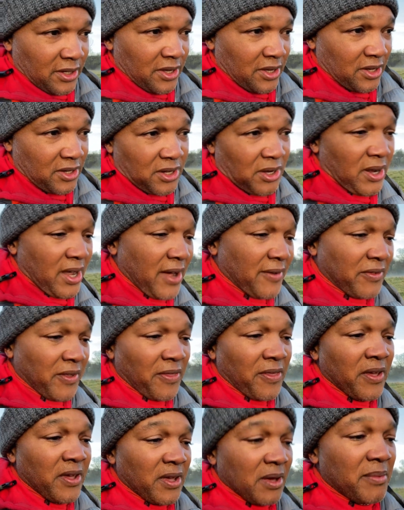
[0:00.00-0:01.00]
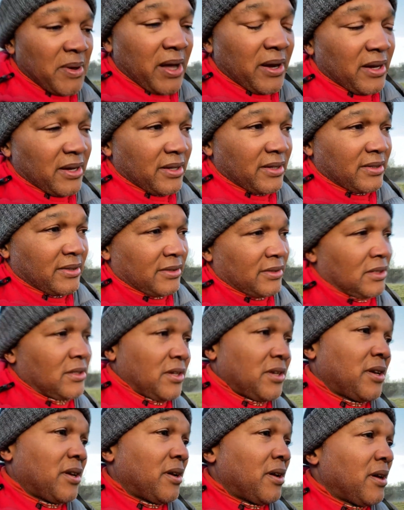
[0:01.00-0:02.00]
you don't have to think about it,
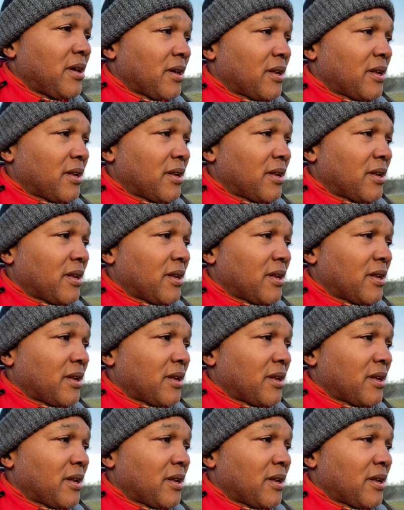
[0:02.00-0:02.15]
do you?